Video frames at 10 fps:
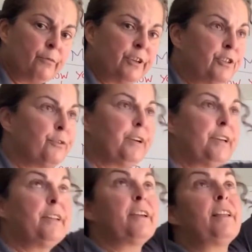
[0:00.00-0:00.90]
when you're
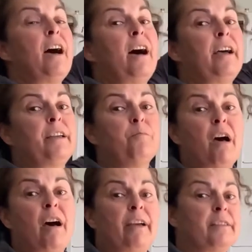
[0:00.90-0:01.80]
hitting it high and
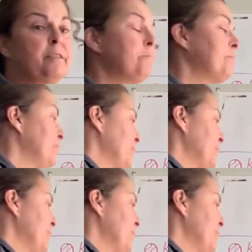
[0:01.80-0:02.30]
behind them.